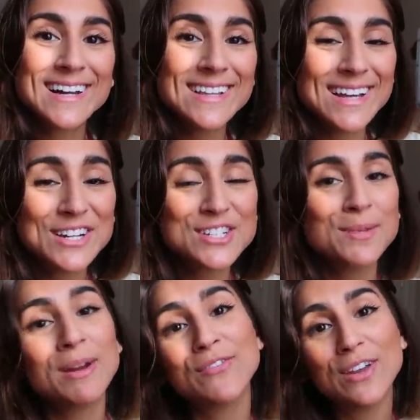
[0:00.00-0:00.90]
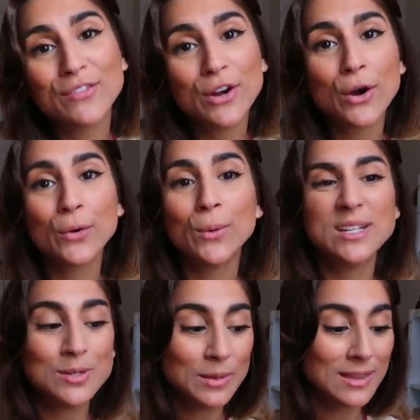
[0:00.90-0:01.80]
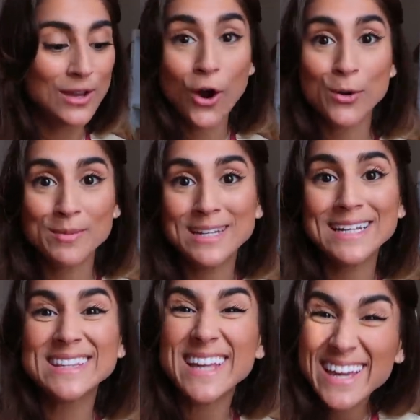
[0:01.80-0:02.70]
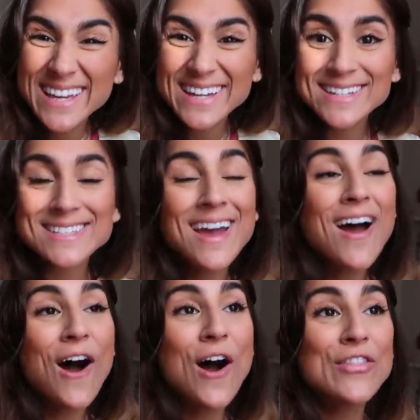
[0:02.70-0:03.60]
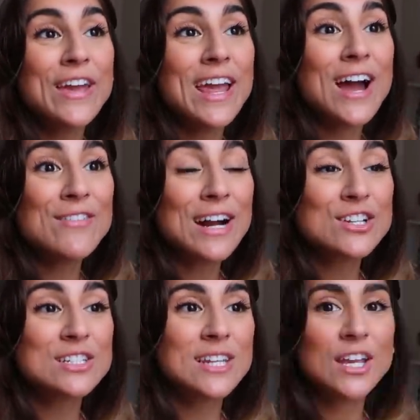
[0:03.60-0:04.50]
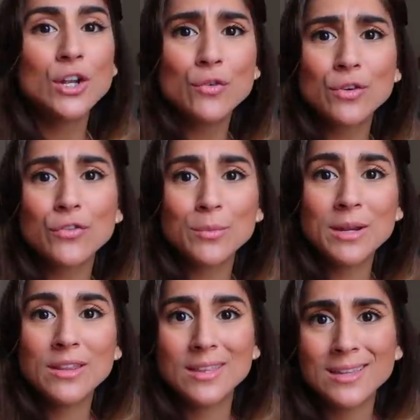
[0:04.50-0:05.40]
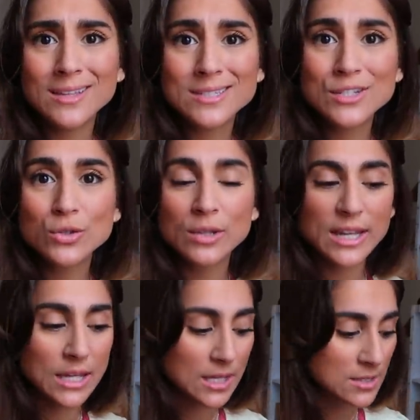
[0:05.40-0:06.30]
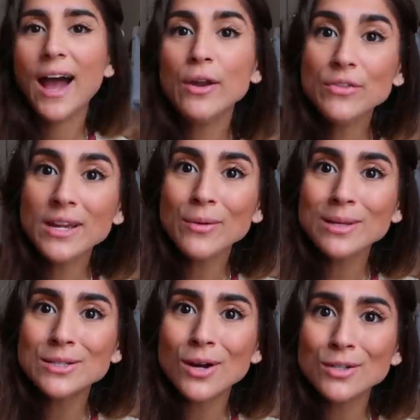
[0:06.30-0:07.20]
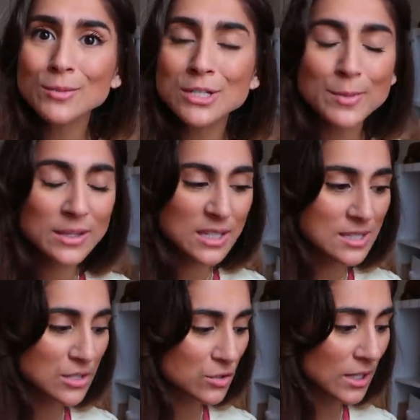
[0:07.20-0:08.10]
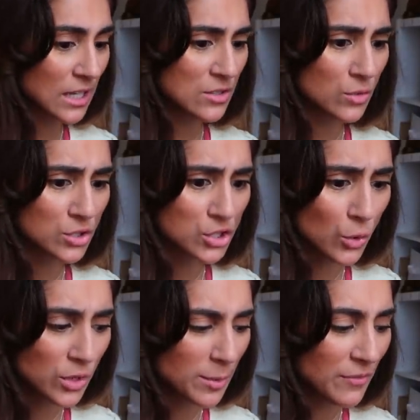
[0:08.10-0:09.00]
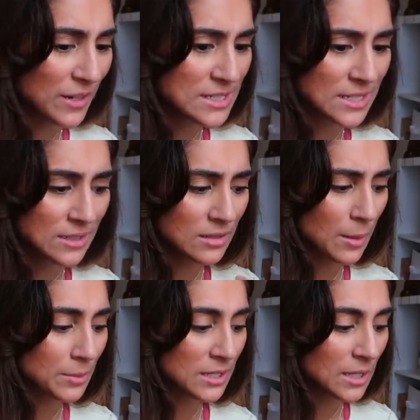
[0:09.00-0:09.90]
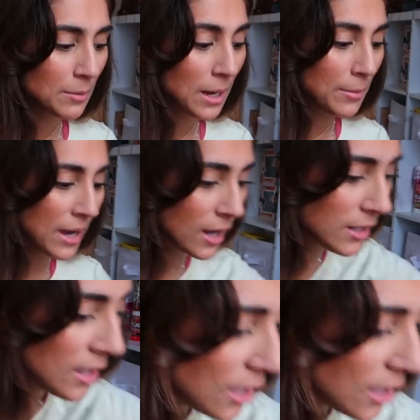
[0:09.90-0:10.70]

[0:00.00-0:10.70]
collection, my favorite are going to be the Harmony leggings. Uh, they have actually taken over for me than the Essential leggings. I don't think I really talked too much about the Essential leggings or showed them. If I didn't, completely my bad.